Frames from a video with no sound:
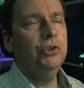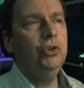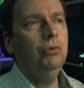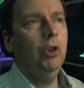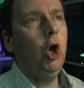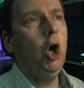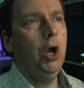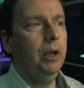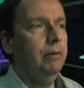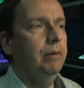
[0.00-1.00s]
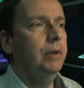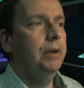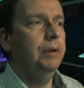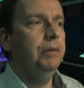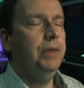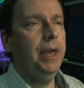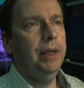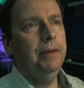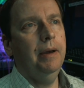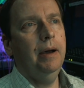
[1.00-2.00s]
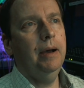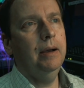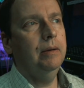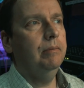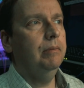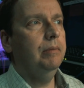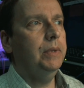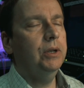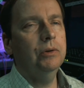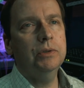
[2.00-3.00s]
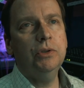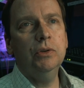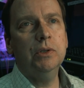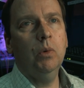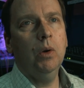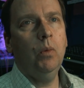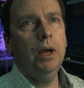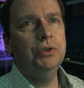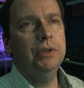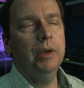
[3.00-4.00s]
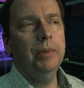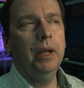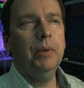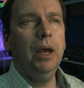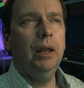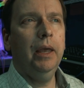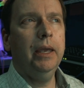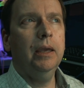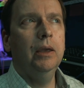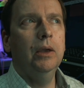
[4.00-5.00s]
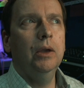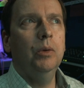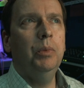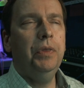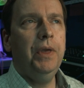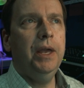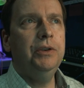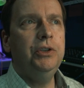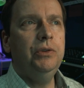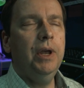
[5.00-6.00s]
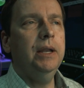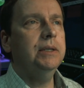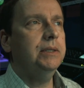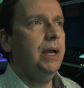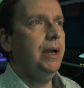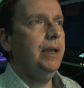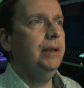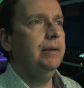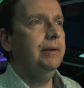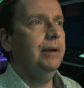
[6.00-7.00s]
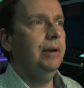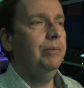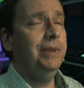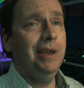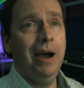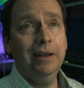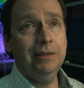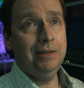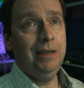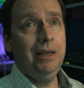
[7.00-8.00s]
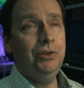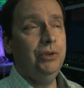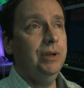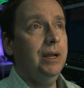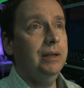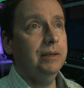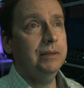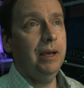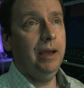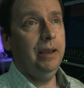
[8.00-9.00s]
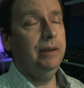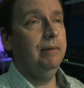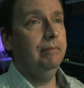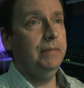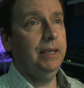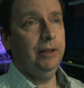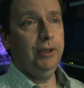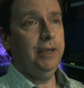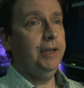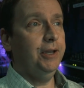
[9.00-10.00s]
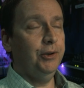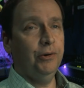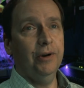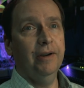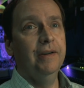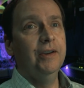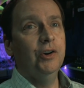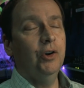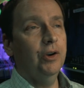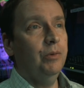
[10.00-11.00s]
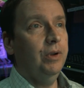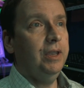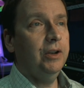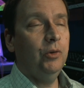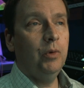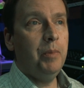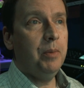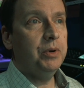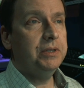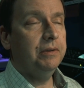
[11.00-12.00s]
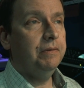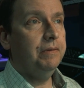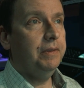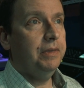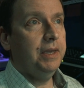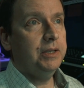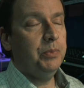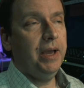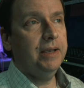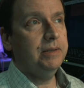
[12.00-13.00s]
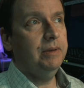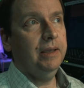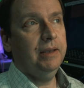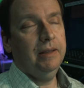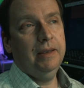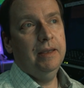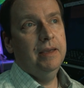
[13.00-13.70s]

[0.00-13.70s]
too long, then um, you know students won't watch them. And I'm kind of like, but then, do you not assign um, the Odyssey? Do you not assign the Iliad, or or you know, remembrance of things past? Like like